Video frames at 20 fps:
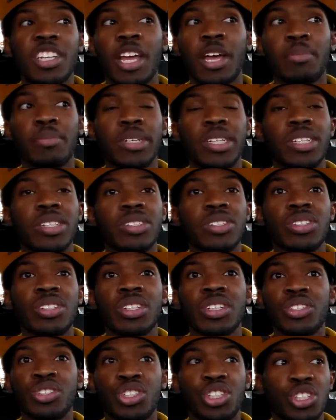that
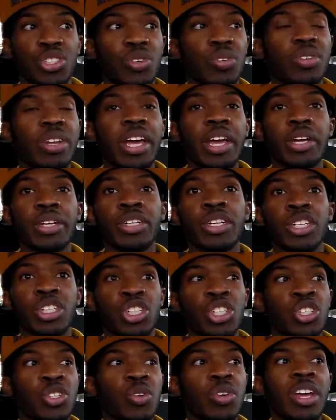means she's on that
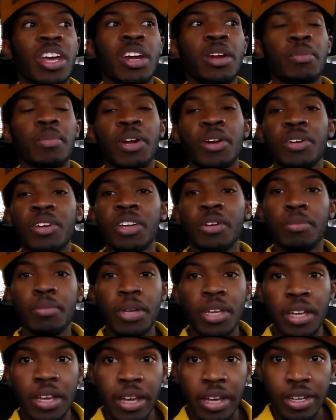American
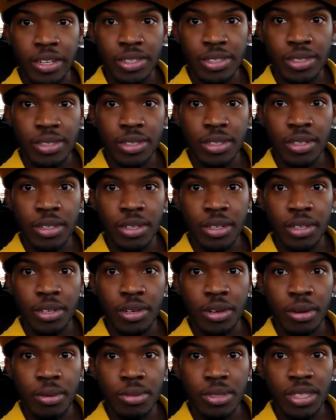BS.
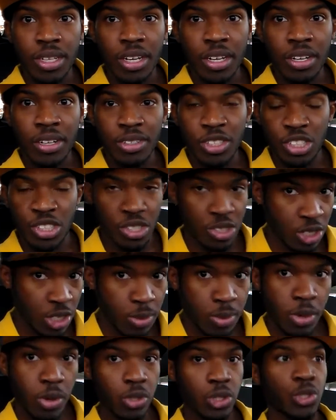You know what I'm saying? Just a
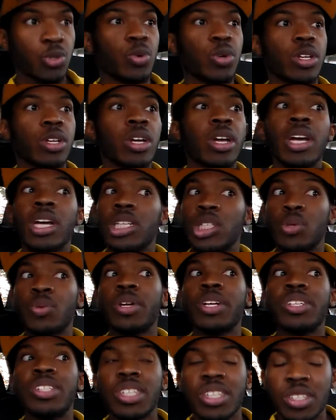typical
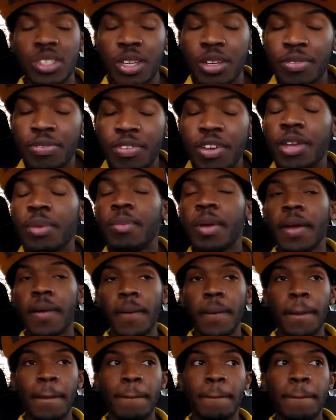2016
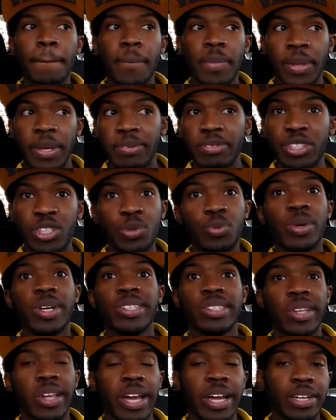female. If she
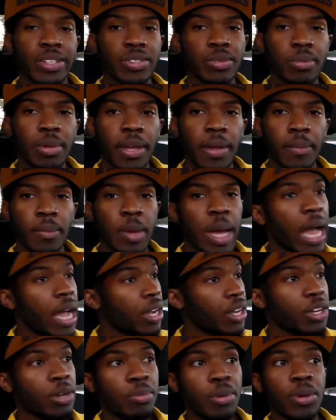was lying to me,
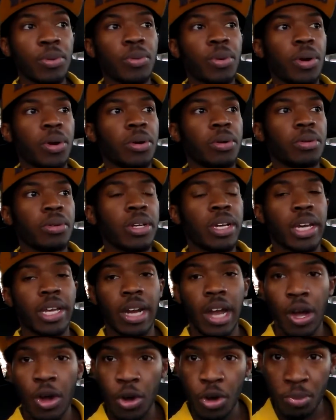I could be wrong,
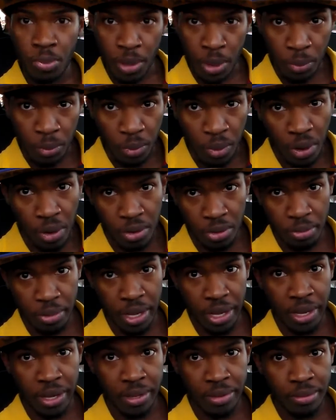and I hope I'm wrong,
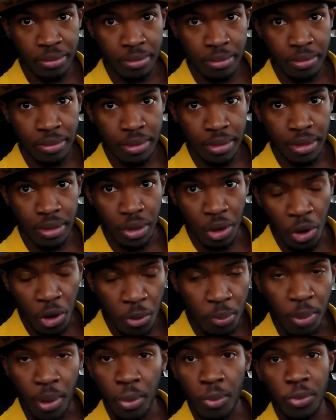man. I
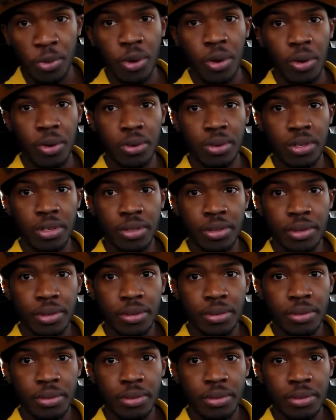hope I'm wrong.